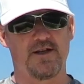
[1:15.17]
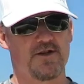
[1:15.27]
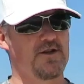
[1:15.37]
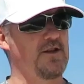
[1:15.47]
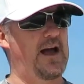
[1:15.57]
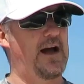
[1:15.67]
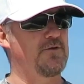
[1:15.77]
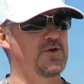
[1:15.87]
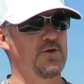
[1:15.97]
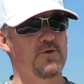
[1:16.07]
These are still
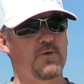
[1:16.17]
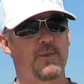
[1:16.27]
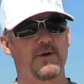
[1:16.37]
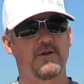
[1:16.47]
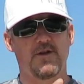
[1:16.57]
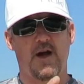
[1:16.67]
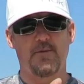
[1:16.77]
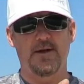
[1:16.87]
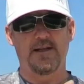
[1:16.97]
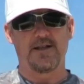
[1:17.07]
how-tos. We're burning
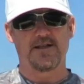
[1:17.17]
time right now.